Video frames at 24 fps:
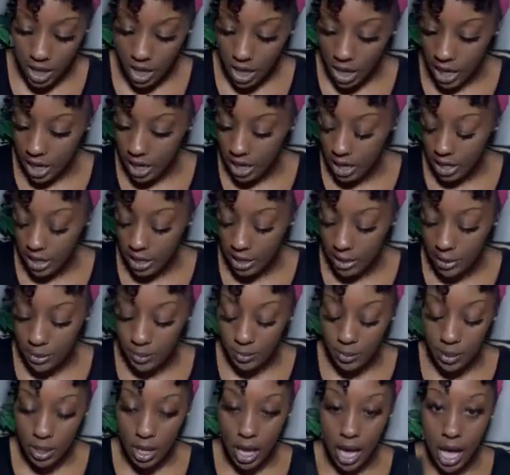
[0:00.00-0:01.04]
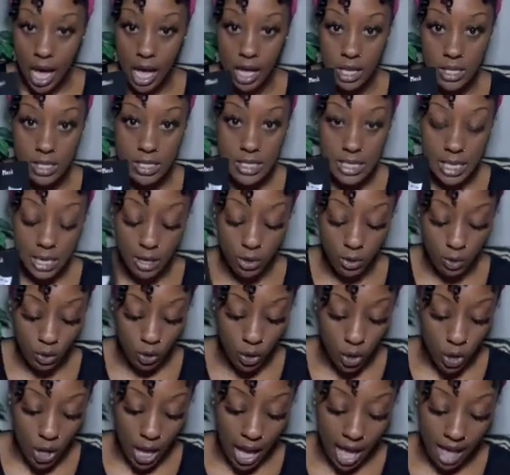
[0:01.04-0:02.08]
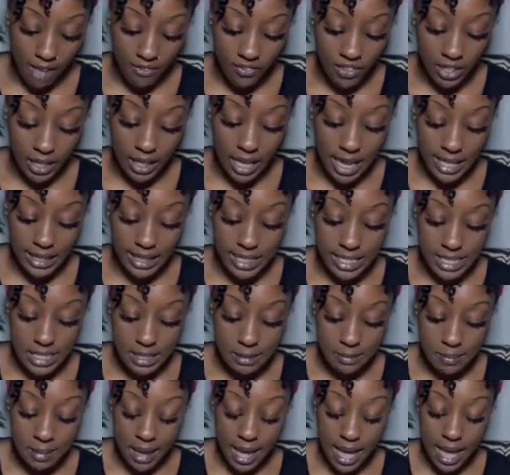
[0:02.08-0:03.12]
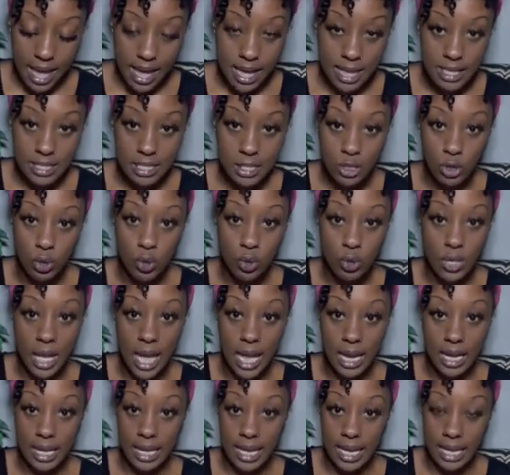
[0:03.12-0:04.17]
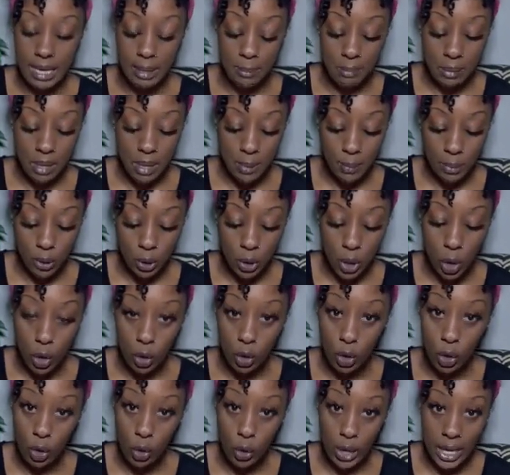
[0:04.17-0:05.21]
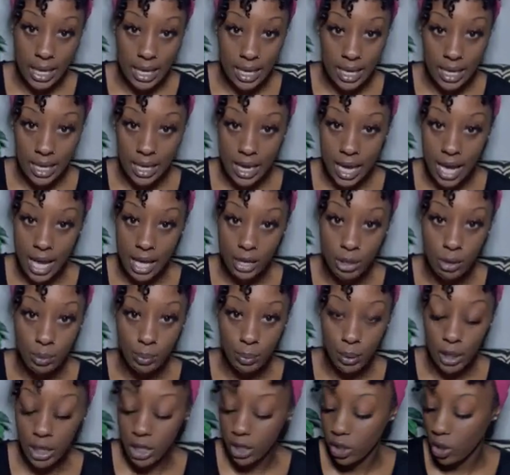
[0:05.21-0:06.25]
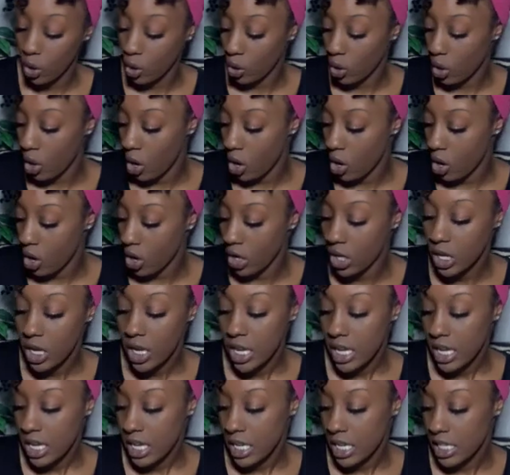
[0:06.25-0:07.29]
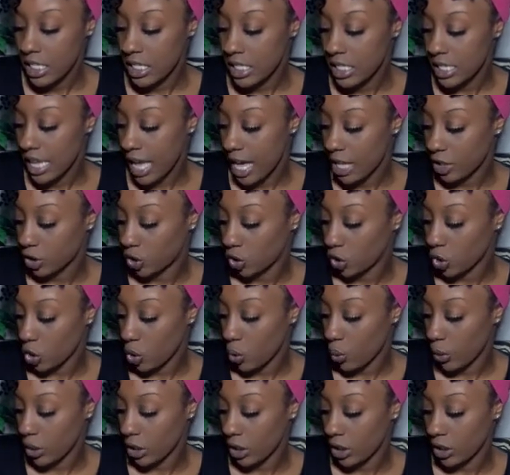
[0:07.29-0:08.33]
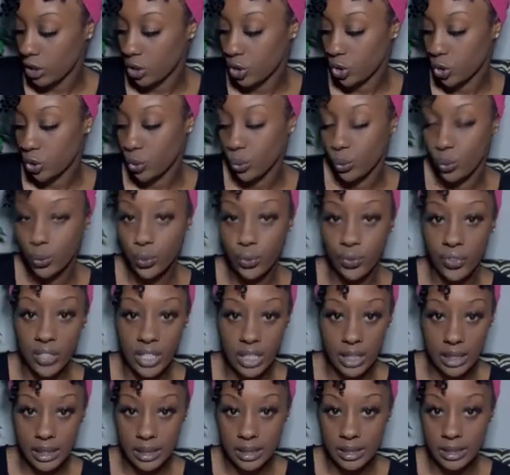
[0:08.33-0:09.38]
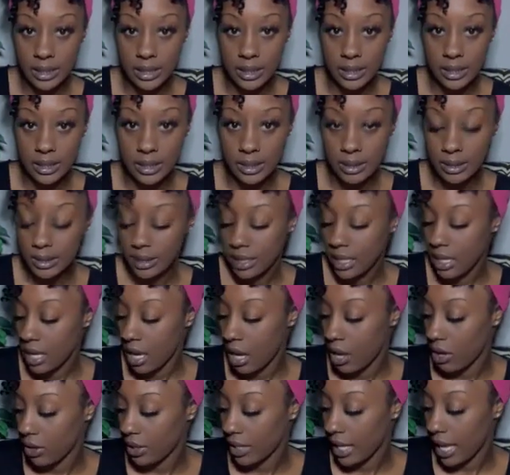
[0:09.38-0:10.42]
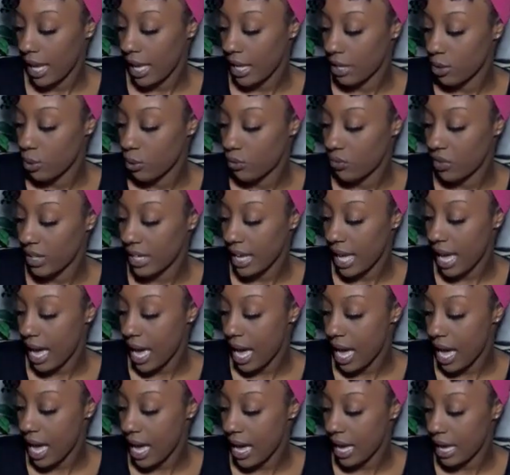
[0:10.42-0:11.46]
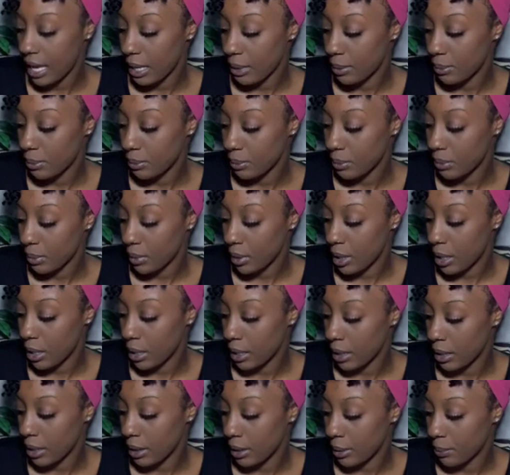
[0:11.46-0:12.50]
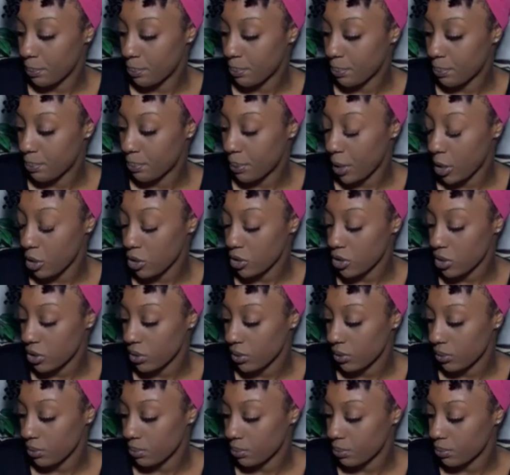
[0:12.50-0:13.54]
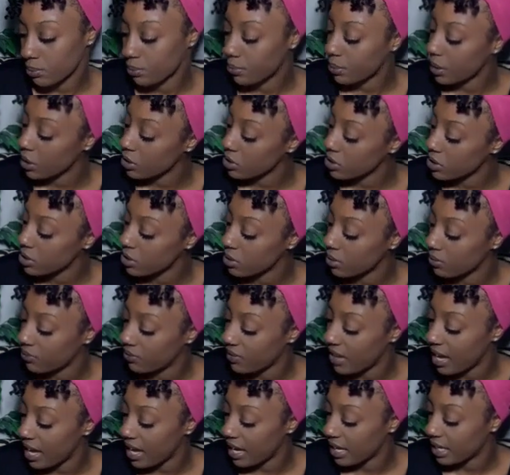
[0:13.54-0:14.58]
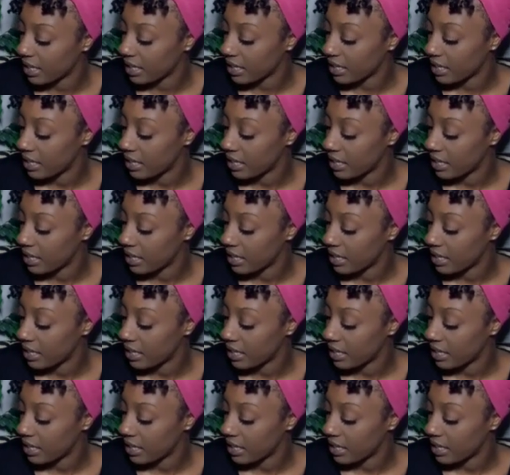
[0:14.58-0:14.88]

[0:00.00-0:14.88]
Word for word: Uh, also, I feel like this mask, you're not letting people know your hand, how you playing your card. It's not showing true feelings. Okay, you finna hide um, person, personified